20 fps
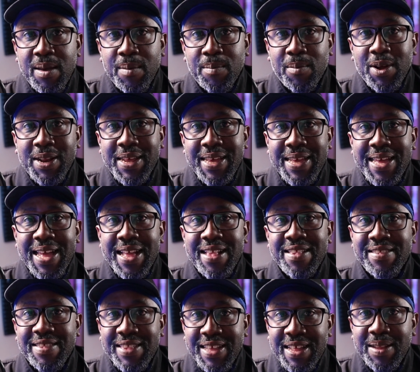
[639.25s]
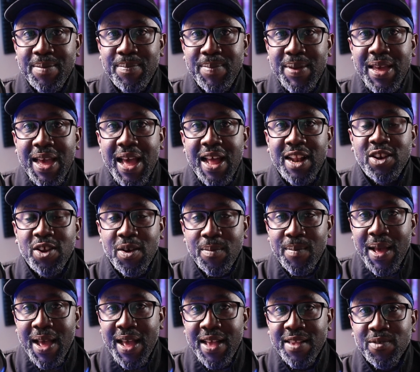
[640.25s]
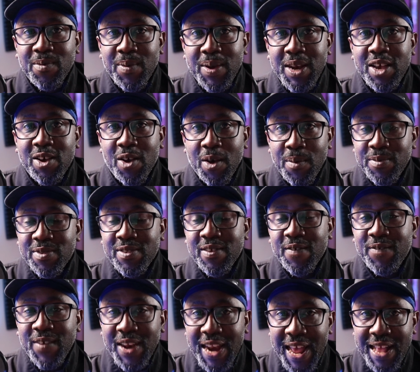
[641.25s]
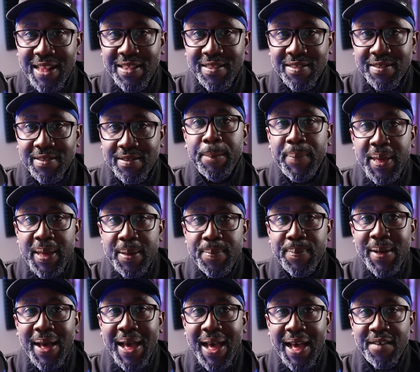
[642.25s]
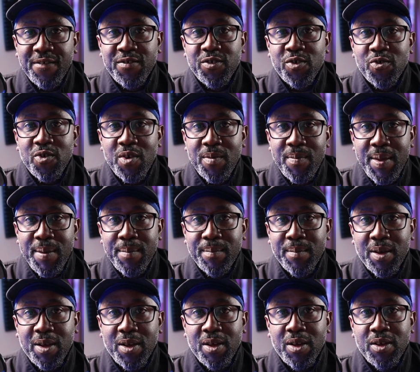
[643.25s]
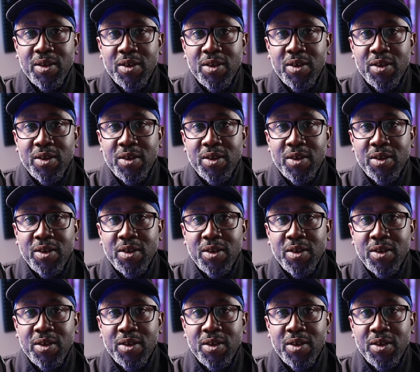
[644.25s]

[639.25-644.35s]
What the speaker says: but he can still be a dumbass when it comes to finance. People have to remember,